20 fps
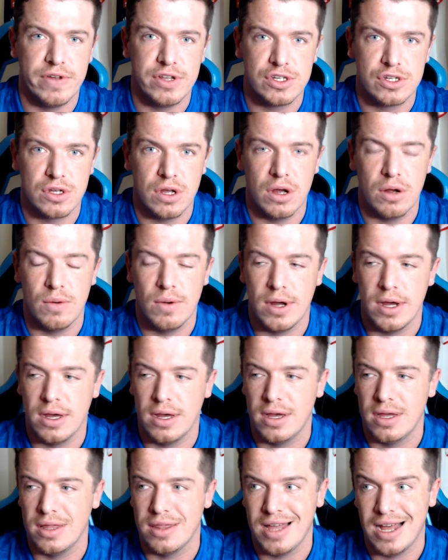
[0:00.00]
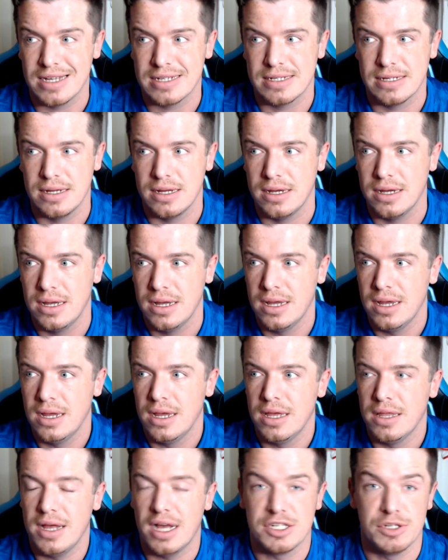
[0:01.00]
So uh, that's, a,
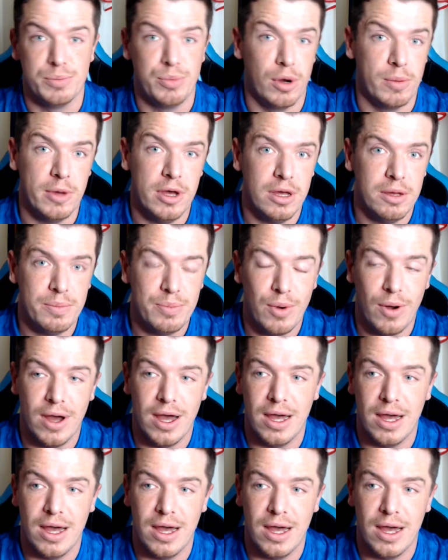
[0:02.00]
that's a bummer. But